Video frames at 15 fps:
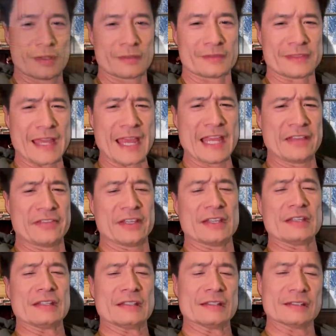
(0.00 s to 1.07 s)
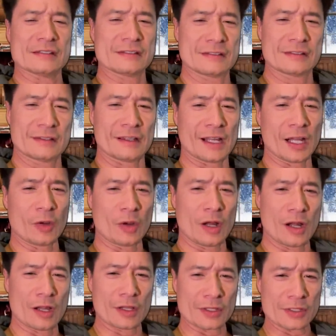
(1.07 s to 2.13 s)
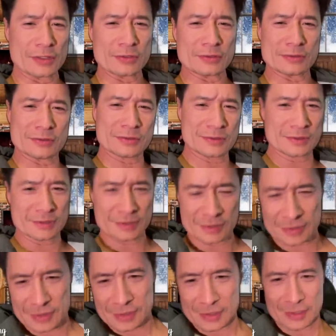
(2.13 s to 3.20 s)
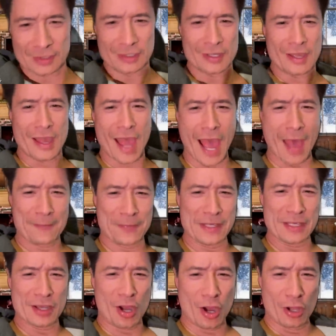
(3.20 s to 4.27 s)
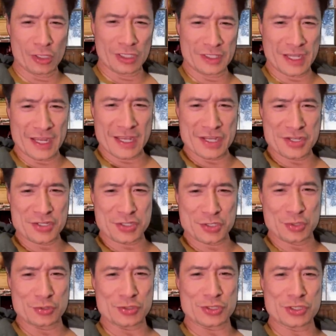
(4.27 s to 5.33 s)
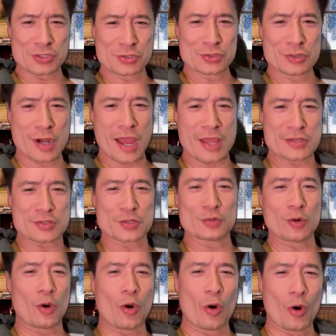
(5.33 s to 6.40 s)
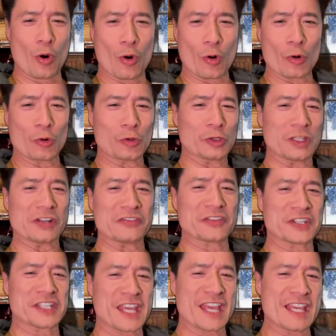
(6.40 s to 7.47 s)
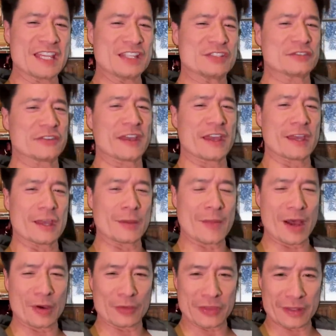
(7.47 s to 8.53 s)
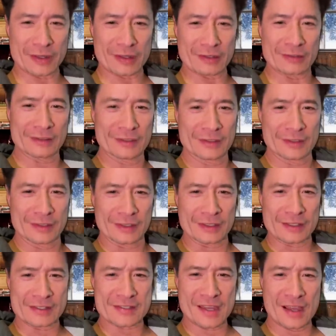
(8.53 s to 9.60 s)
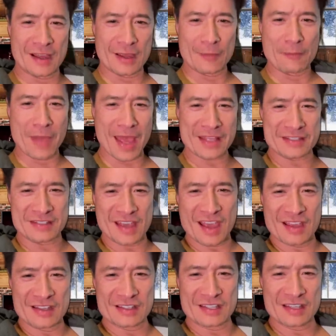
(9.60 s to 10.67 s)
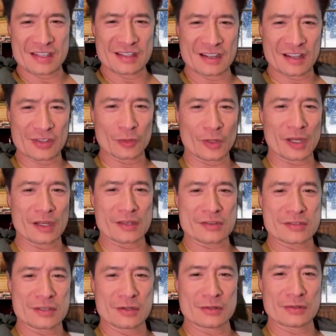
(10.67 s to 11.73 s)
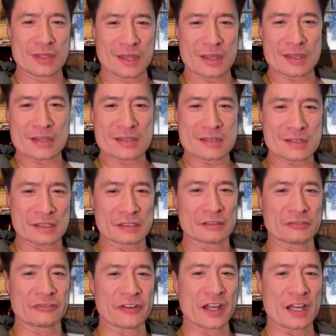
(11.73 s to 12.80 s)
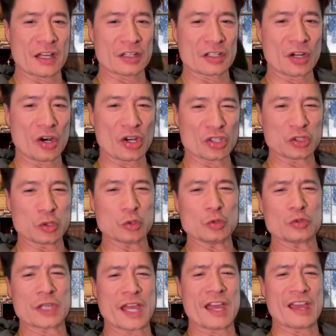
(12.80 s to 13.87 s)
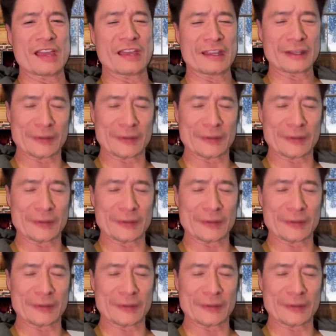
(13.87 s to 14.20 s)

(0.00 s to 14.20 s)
David, how are you? Happy holidays to you and to all of the Cage fam out there. It is I, Matt Yang King, otherwise known as Fire God Liu Kang.